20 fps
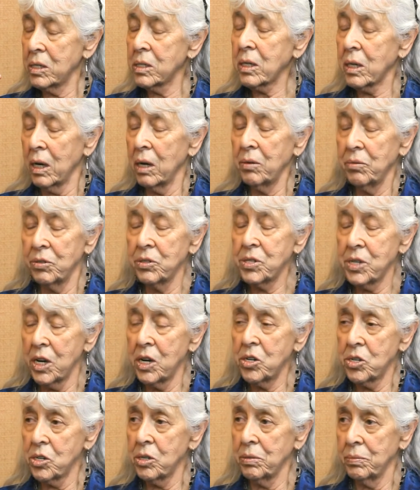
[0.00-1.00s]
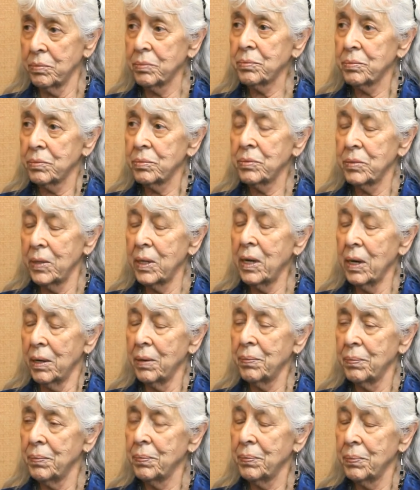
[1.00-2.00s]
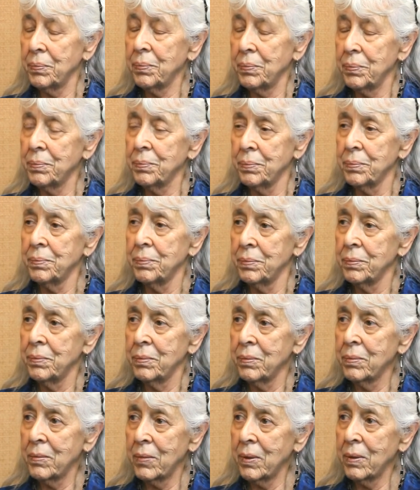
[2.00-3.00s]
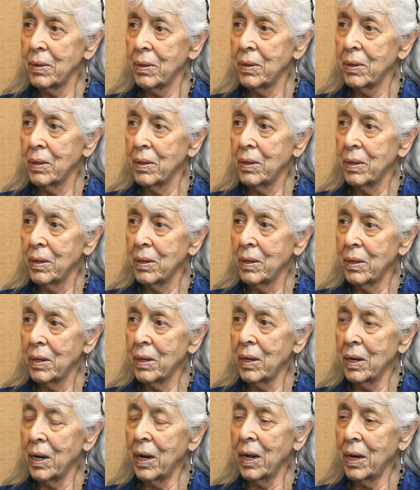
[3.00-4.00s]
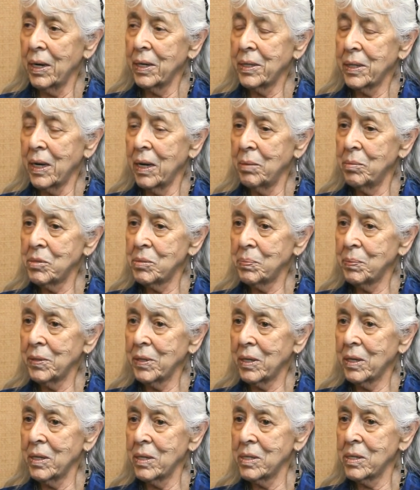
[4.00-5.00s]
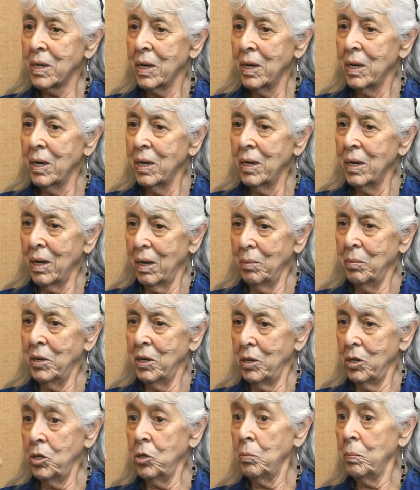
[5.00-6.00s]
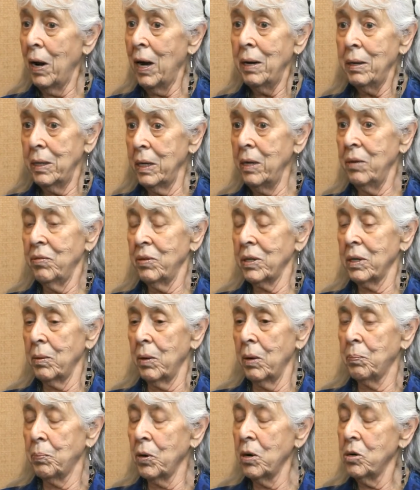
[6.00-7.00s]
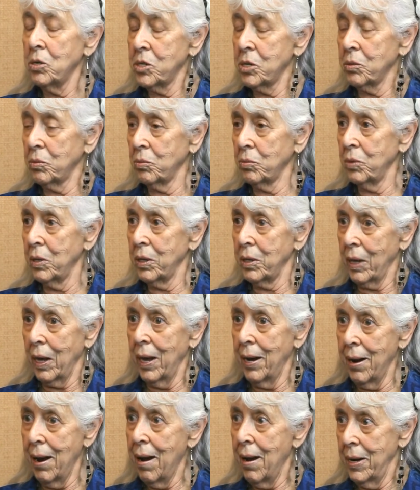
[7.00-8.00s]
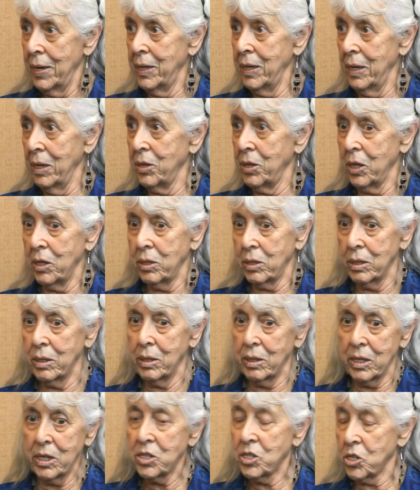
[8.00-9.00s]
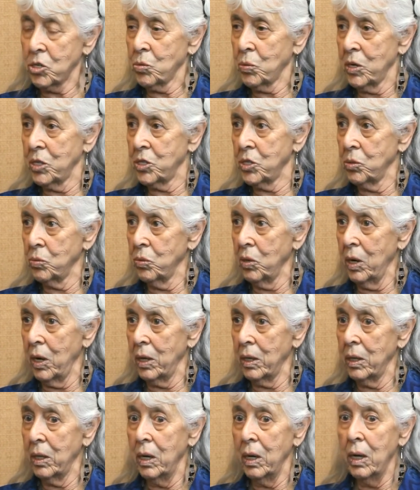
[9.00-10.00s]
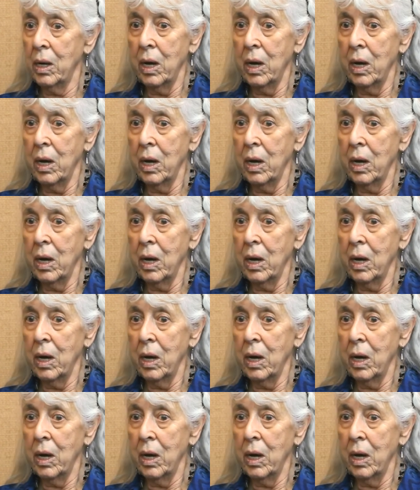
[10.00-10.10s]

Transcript: a conversation. It's a conversation. Yeah. Mm-hmm. That's wonderful. A lot of times, because, I mean, you might even approach it with an idea that this is what you want. Ends